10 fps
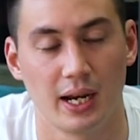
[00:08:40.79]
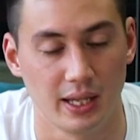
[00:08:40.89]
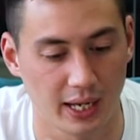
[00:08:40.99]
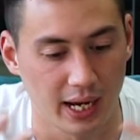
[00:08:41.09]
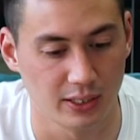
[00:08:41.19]
And
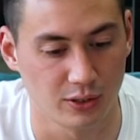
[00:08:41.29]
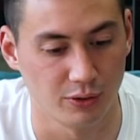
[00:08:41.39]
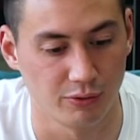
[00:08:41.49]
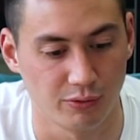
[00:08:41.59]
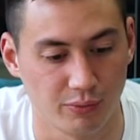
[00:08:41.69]
in the case
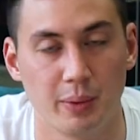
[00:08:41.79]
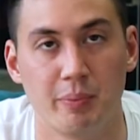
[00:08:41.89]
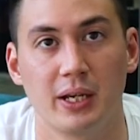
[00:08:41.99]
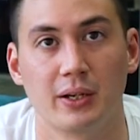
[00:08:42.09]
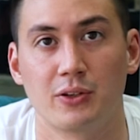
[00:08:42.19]
of it
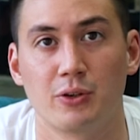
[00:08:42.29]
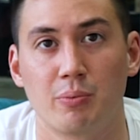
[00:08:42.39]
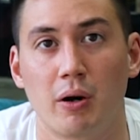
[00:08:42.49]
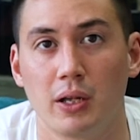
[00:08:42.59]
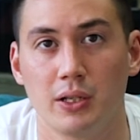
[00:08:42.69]
being a
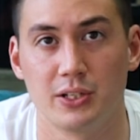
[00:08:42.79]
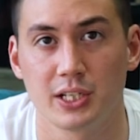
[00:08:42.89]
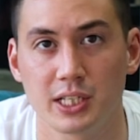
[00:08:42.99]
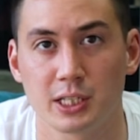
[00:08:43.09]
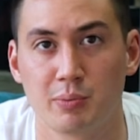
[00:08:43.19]
third-party
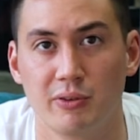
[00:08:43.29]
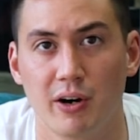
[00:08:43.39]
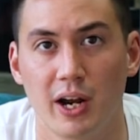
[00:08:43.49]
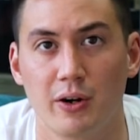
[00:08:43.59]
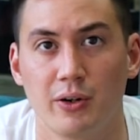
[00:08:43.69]
logistics
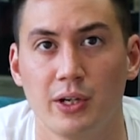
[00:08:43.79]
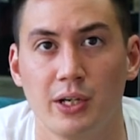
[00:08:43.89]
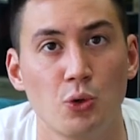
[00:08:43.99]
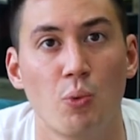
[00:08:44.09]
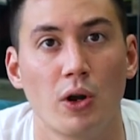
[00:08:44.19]
provider,
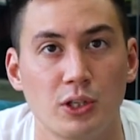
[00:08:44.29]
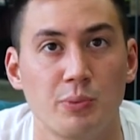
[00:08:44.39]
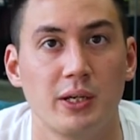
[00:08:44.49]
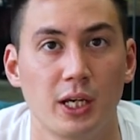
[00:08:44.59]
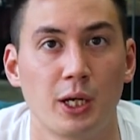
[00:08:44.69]
you want to
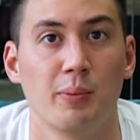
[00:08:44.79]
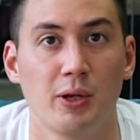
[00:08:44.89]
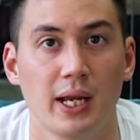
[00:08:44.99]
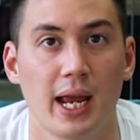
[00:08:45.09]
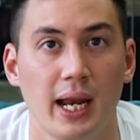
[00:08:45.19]
be
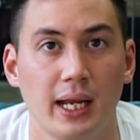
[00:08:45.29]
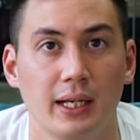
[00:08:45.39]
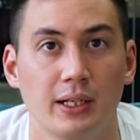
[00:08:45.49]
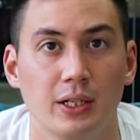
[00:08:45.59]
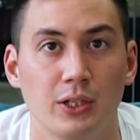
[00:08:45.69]

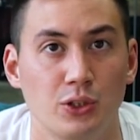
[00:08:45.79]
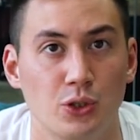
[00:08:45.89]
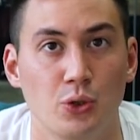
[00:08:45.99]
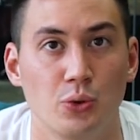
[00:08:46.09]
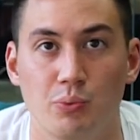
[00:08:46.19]
communicating
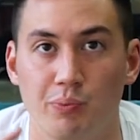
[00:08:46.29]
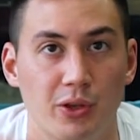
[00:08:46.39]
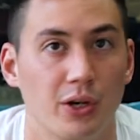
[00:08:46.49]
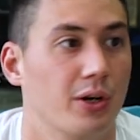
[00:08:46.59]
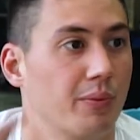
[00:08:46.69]
to
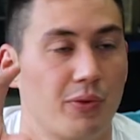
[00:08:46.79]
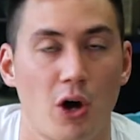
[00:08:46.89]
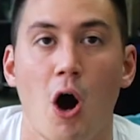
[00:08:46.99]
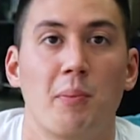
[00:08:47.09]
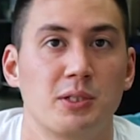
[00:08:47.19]
the
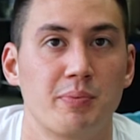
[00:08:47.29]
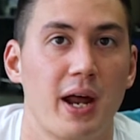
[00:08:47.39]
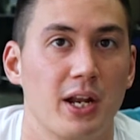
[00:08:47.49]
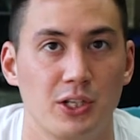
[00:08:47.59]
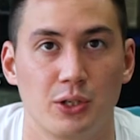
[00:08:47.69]
ops
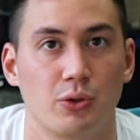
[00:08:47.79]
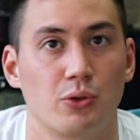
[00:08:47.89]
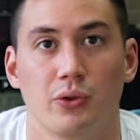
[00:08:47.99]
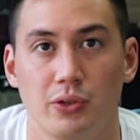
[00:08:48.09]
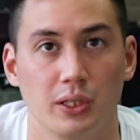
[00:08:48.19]
manager
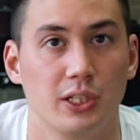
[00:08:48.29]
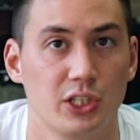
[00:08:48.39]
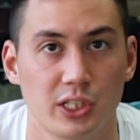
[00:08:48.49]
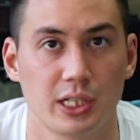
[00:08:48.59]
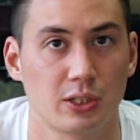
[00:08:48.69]
or the
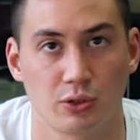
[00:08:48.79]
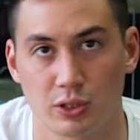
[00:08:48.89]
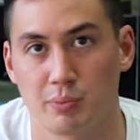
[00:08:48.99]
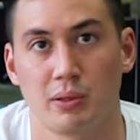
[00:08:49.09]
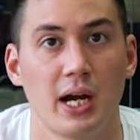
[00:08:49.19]
logistics or
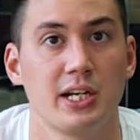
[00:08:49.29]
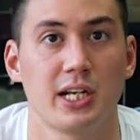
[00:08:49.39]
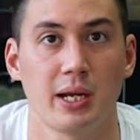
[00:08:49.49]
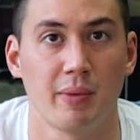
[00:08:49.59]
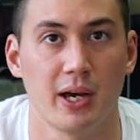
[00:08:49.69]
supply
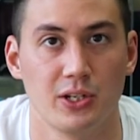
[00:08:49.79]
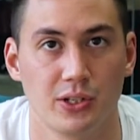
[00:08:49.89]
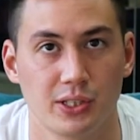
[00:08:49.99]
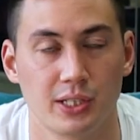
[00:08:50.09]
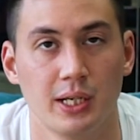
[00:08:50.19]
chain
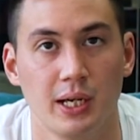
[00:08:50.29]
managers,